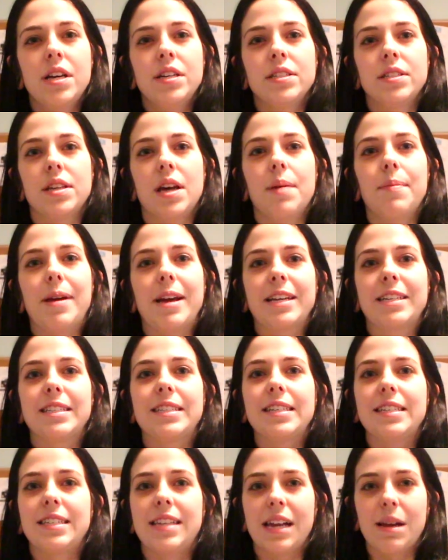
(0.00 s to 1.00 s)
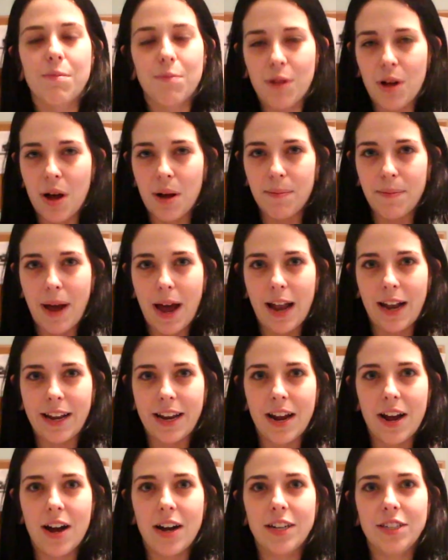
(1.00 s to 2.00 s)
some existing blonde
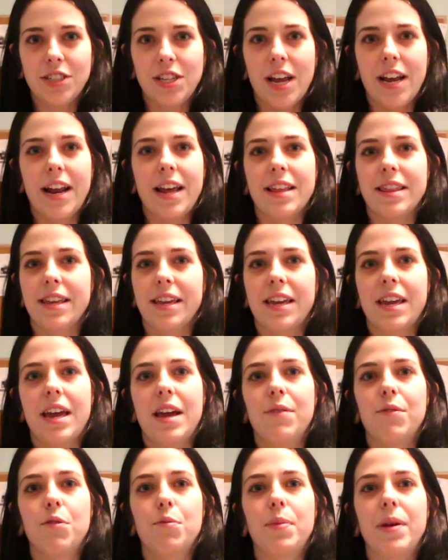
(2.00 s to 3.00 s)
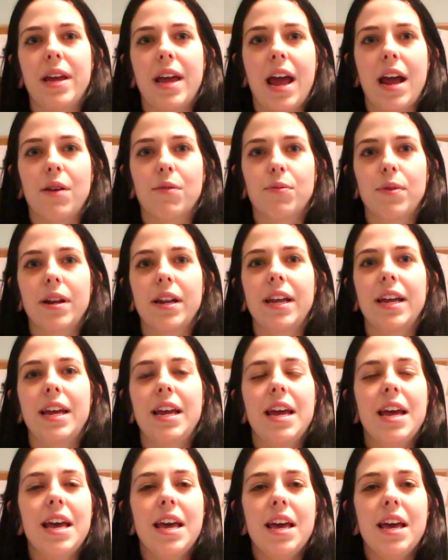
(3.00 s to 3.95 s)
balayage, and I think it will be a really